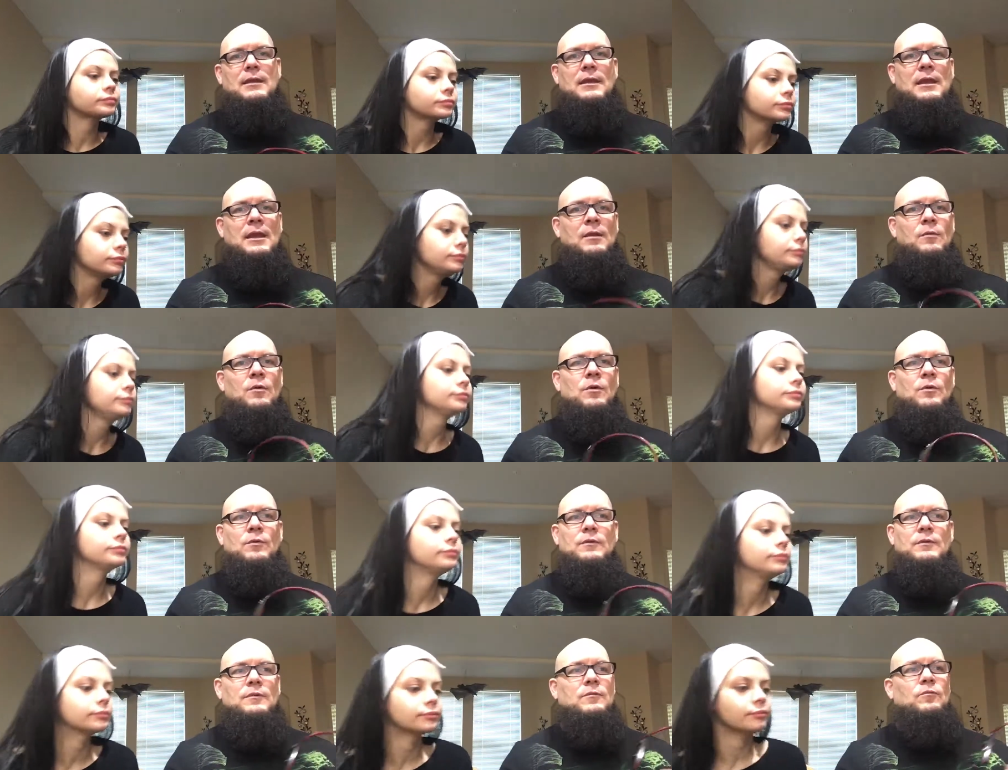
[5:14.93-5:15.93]
Speaker 1: it won't
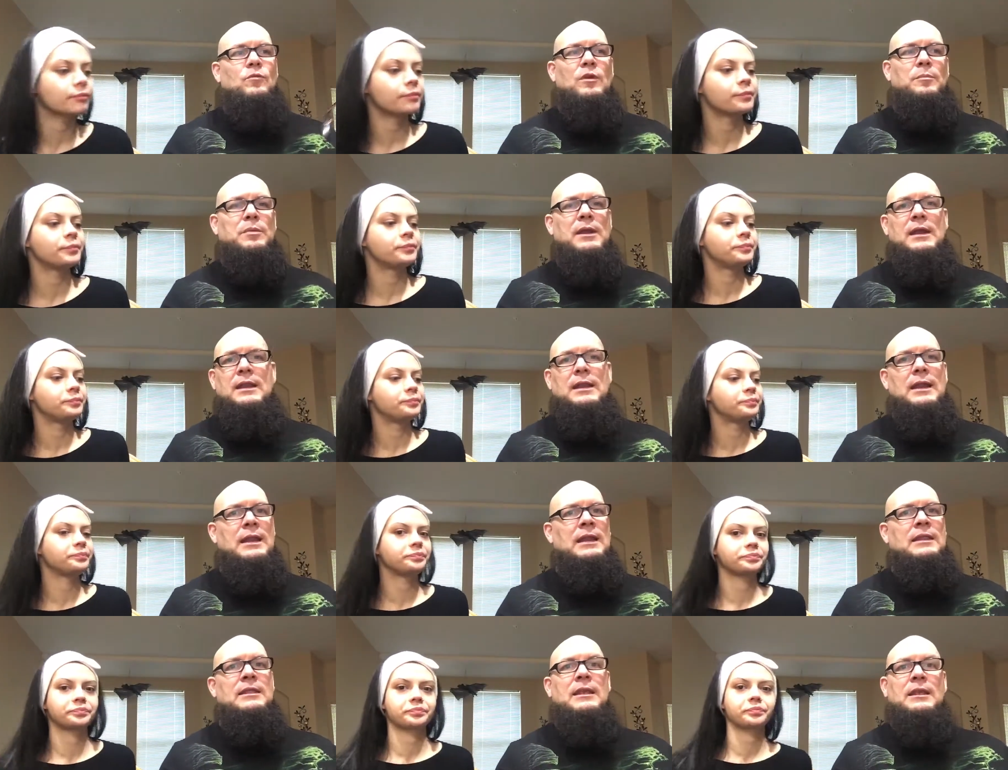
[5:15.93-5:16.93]
repeat
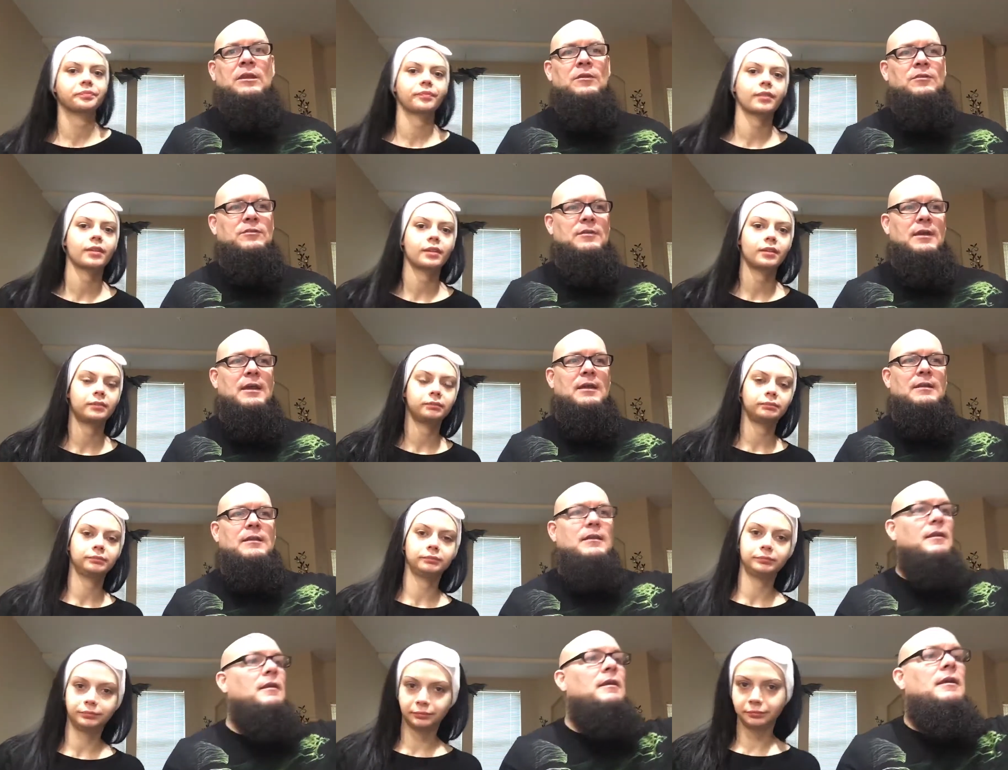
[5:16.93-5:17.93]
anything you said.
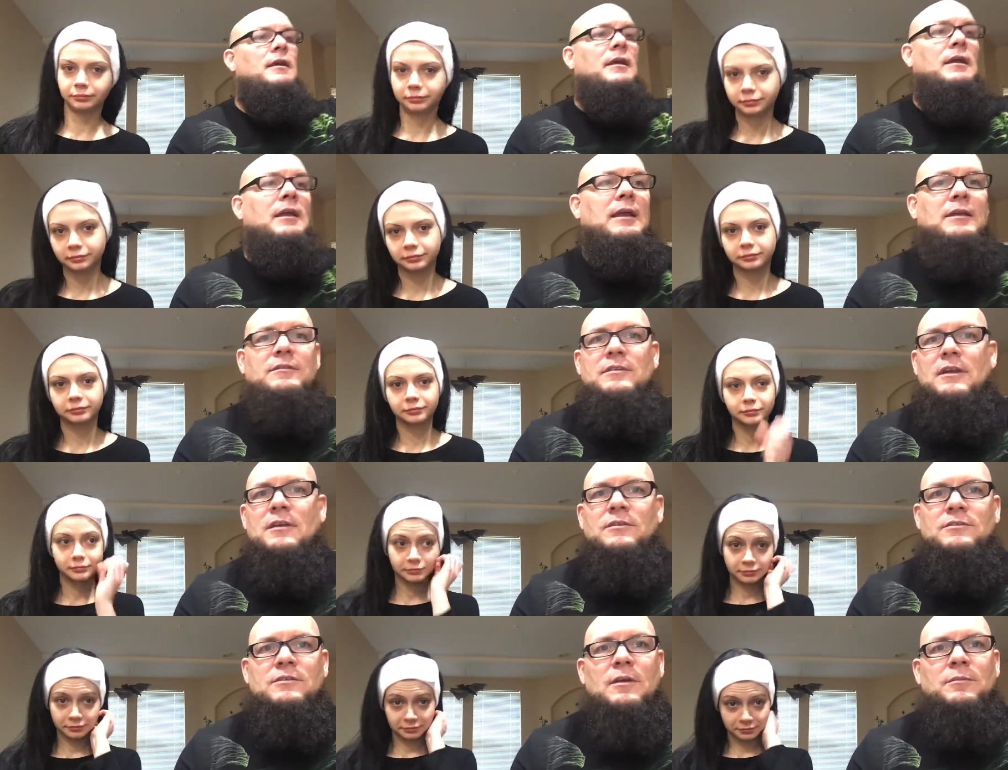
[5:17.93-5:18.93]
It
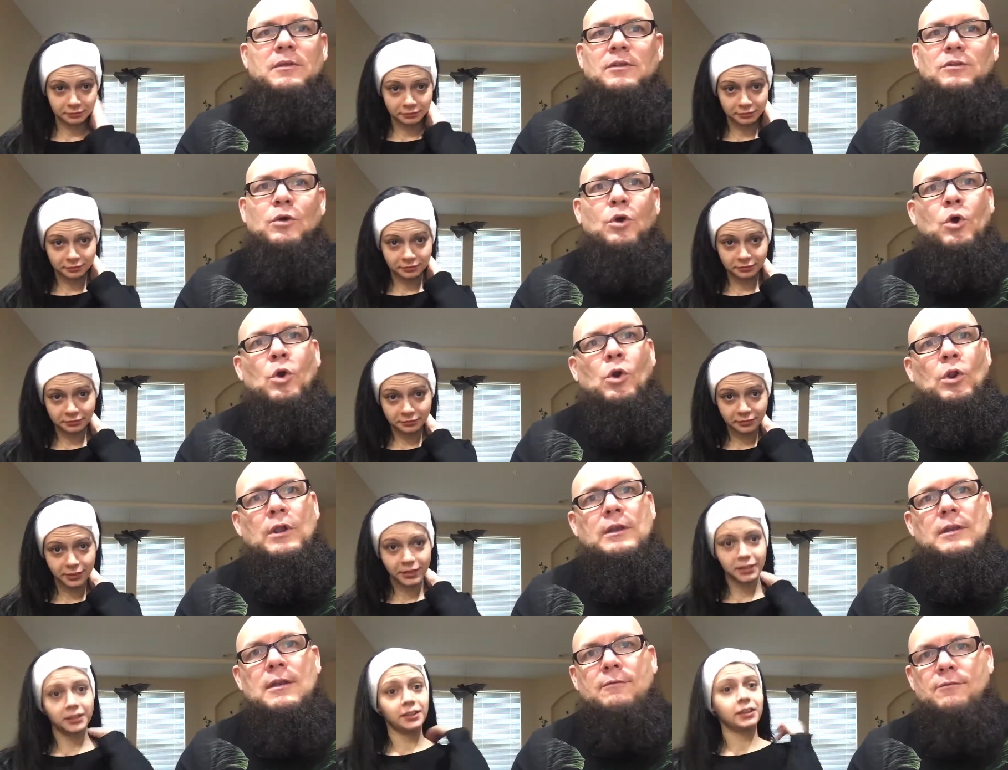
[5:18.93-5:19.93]
says something
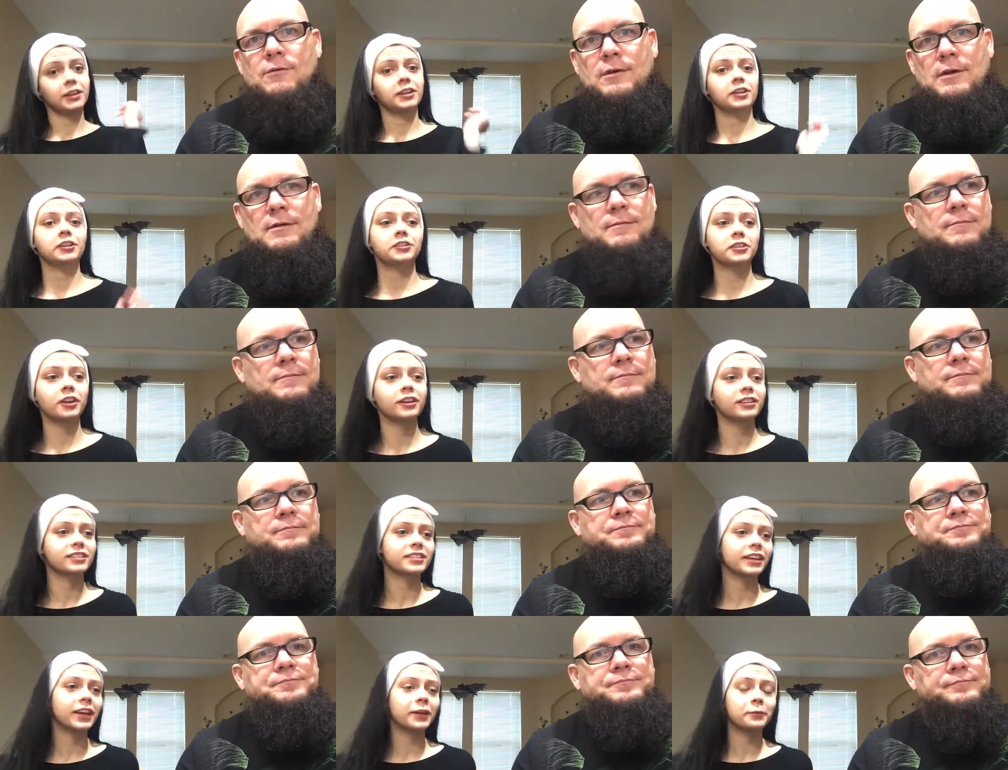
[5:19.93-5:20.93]
totally different.
Speaker 2: It's gonna
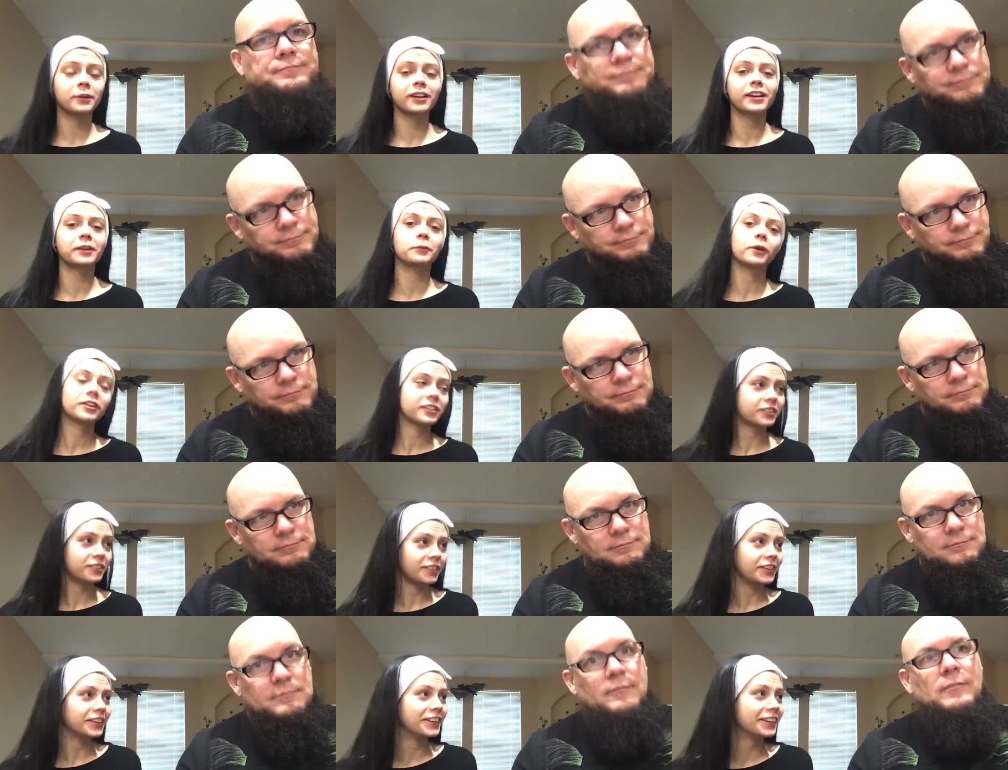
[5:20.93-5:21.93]
say what it want to
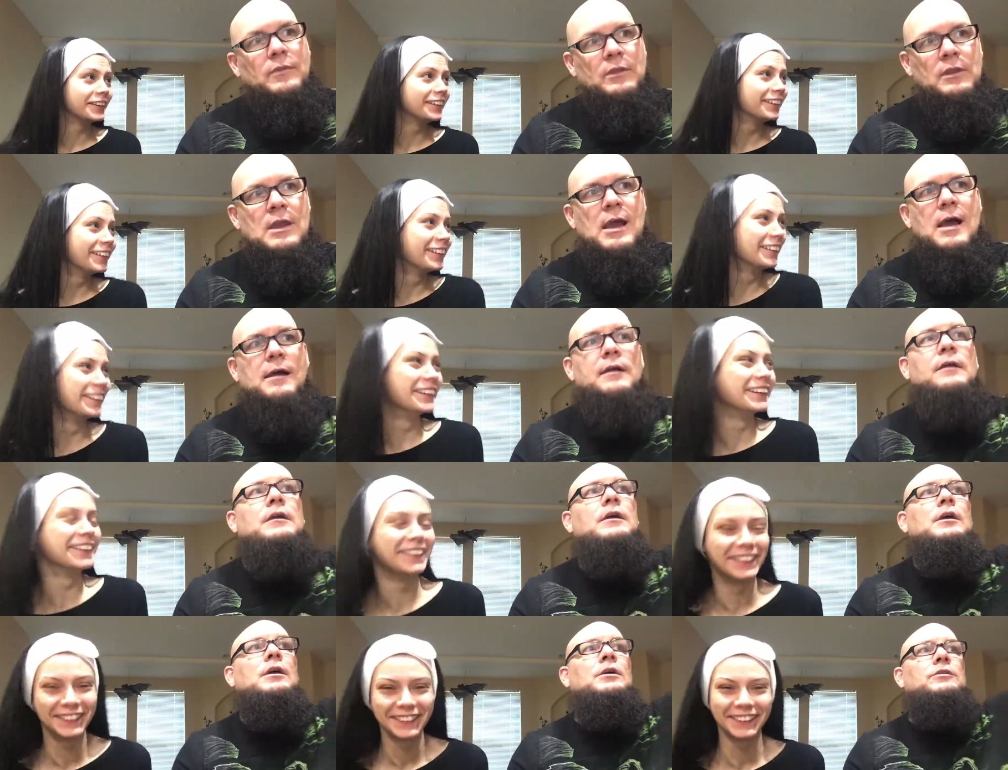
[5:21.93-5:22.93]
say.
Speaker 1: Yeah.
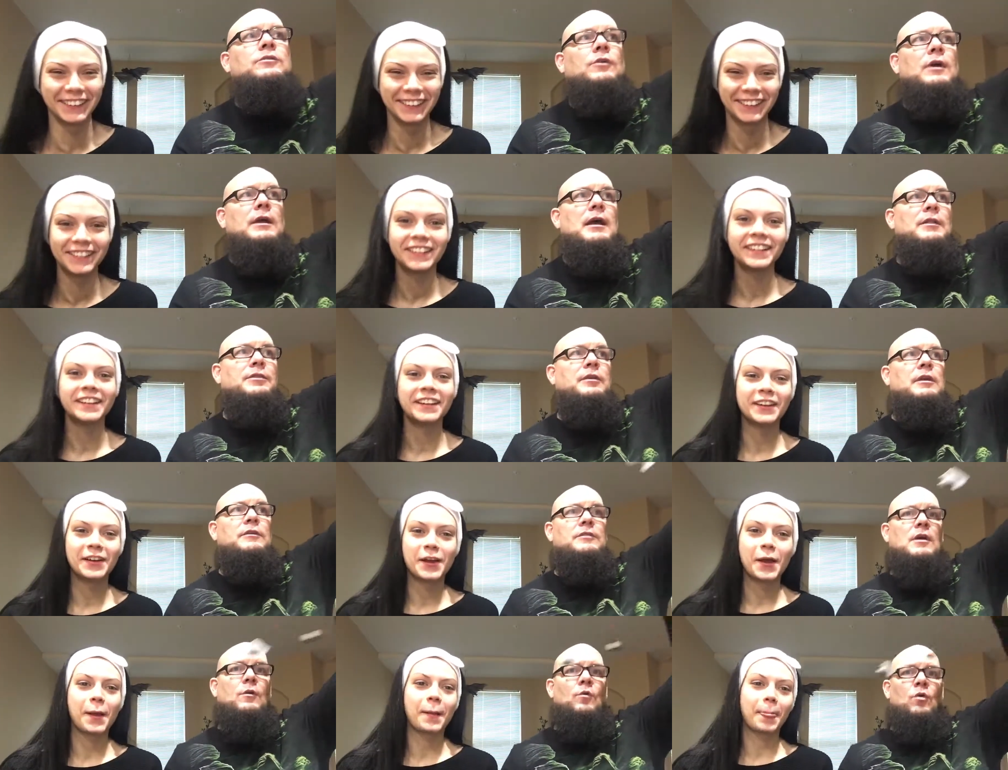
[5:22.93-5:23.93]
So I got
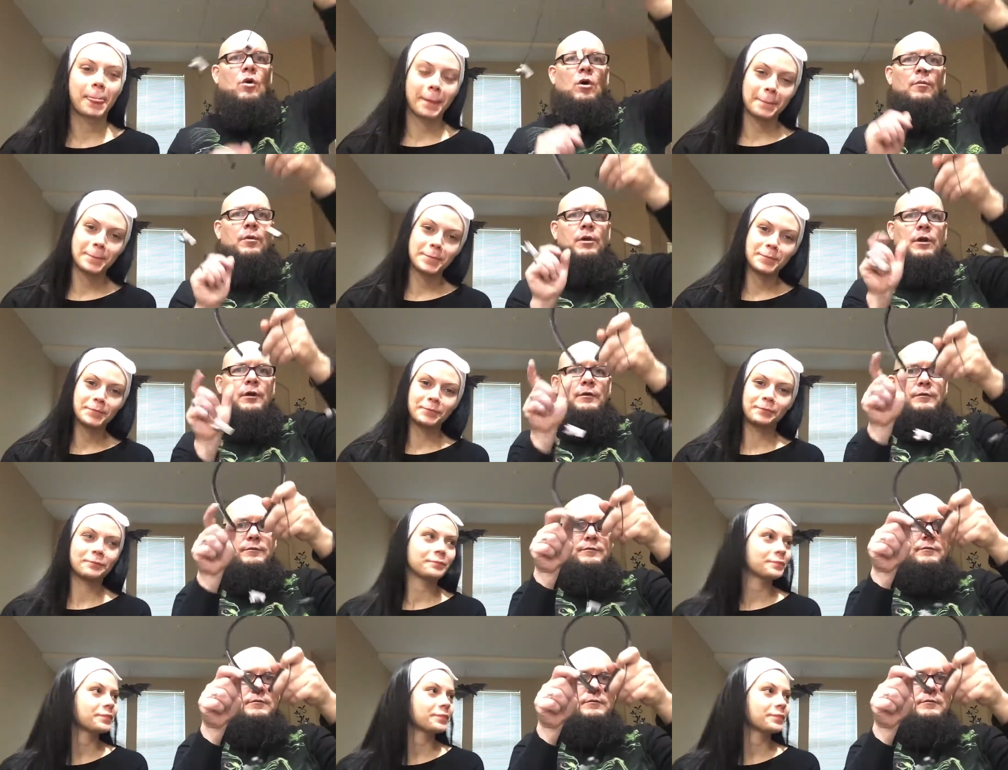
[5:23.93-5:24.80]
these at Walmart.